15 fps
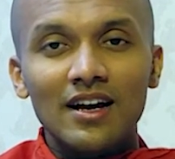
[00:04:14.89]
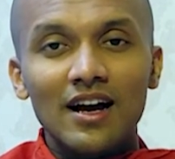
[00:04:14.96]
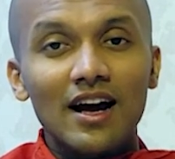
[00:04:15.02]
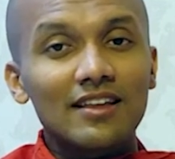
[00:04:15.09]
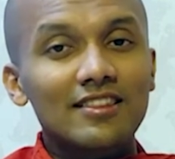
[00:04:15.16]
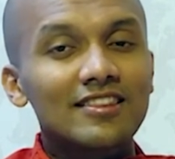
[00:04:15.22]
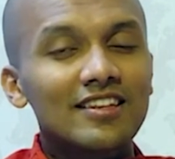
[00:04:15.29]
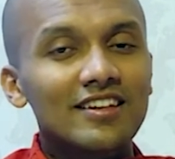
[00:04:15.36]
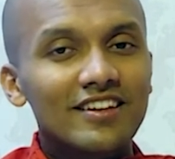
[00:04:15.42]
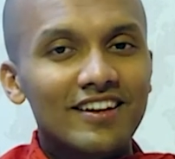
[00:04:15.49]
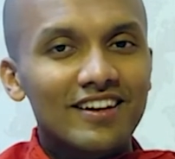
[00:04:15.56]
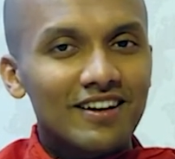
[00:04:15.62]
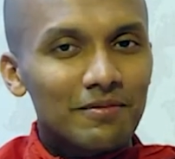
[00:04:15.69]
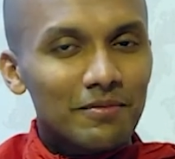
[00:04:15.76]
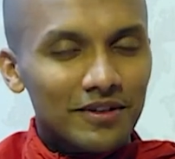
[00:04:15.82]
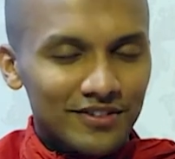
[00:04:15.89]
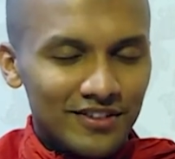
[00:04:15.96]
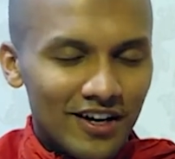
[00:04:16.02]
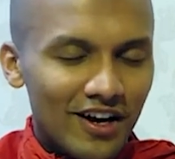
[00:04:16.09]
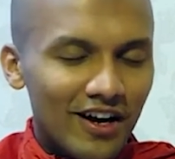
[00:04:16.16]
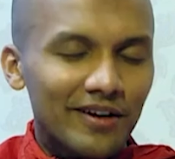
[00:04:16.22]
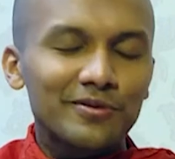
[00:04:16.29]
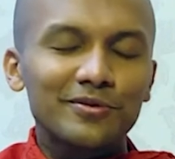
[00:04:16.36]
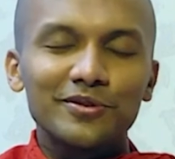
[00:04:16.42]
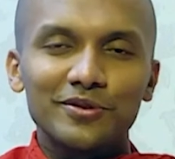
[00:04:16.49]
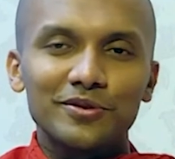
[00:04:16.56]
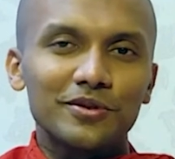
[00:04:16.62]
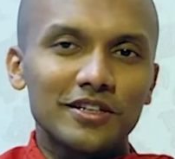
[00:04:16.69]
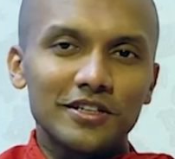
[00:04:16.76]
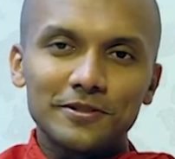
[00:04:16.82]
Atta Kilamatanu
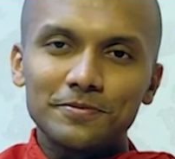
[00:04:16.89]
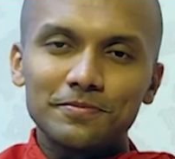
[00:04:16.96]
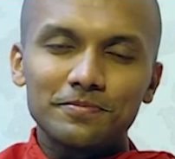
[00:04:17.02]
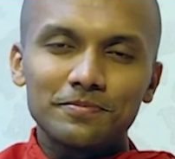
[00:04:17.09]
Yoga.